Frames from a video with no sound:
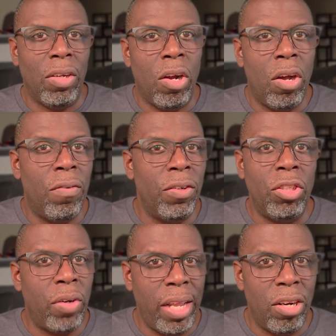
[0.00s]
the car off and
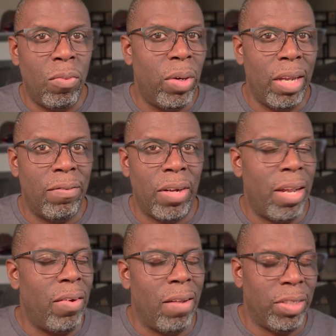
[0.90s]
trade it or whatever.
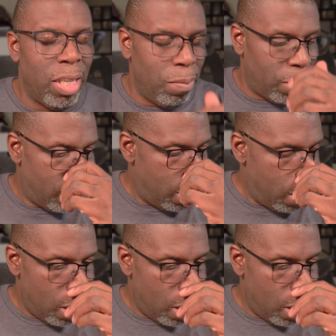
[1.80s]
I don't have to keep it.